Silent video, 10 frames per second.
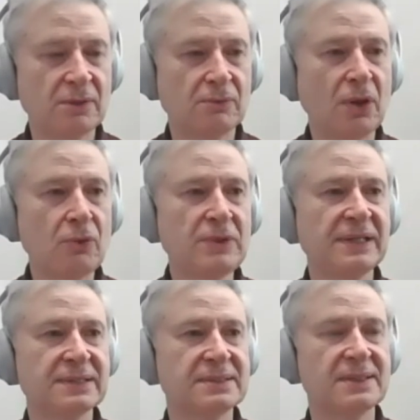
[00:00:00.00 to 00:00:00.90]
you know,
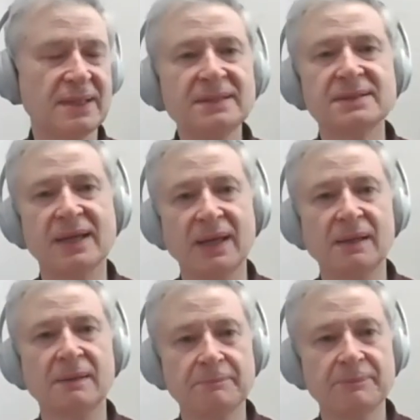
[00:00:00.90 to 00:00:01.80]
loneliness is
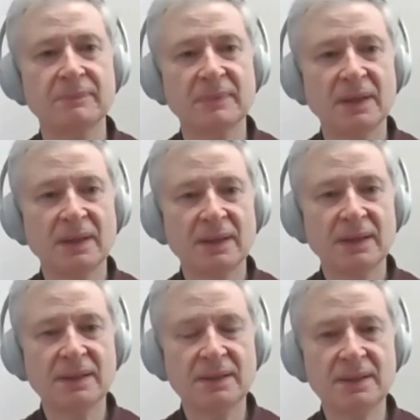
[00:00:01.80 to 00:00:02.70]
a,
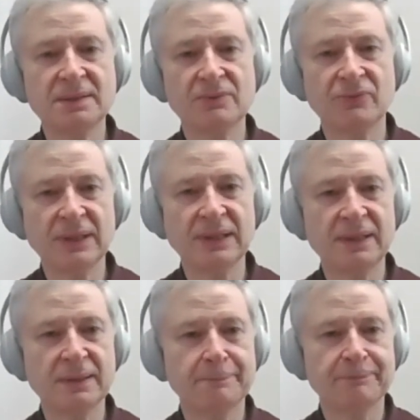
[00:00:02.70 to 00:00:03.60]
is a
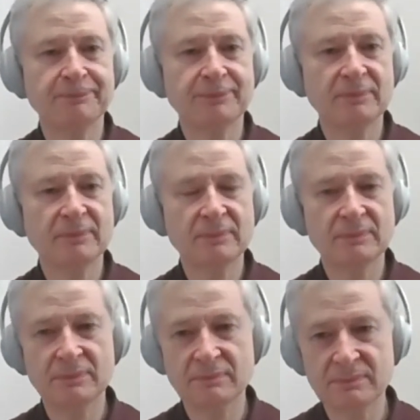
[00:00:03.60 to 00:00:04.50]
really
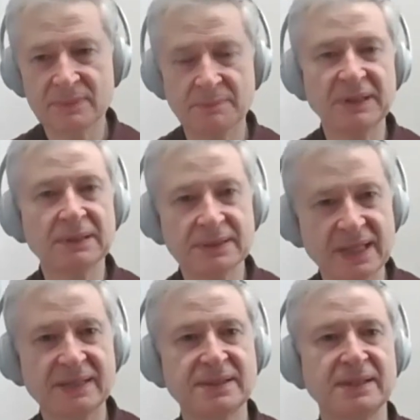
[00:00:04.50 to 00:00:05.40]

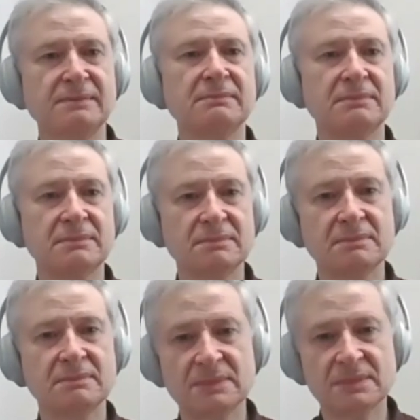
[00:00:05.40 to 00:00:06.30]
debilitating
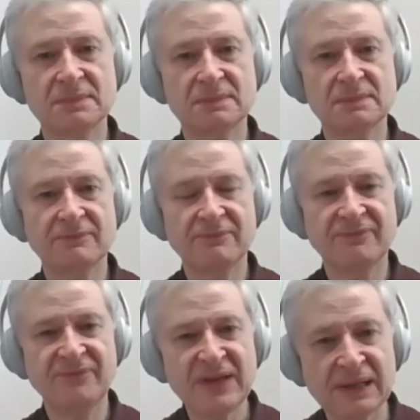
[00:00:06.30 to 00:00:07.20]

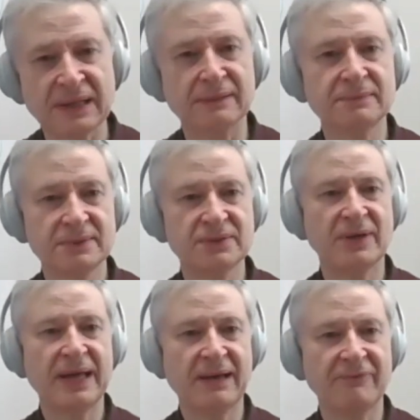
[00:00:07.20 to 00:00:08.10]
feeling to
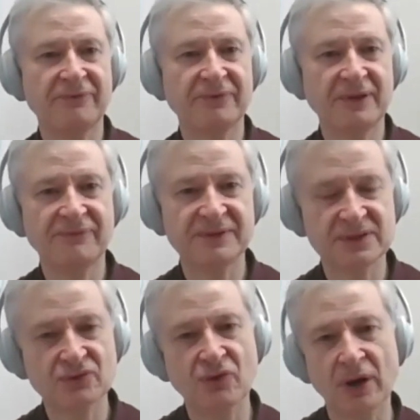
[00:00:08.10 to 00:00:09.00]
have if
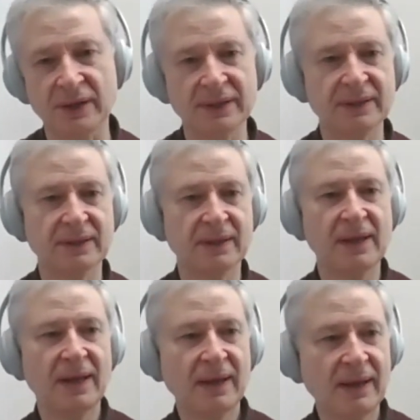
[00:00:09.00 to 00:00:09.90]
it's chronic.
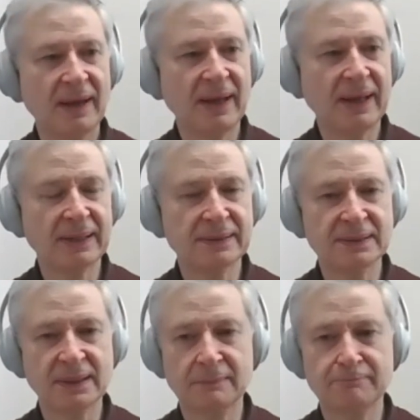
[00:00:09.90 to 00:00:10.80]
And
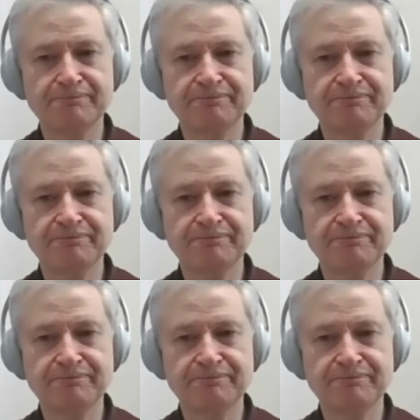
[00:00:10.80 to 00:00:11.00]
um,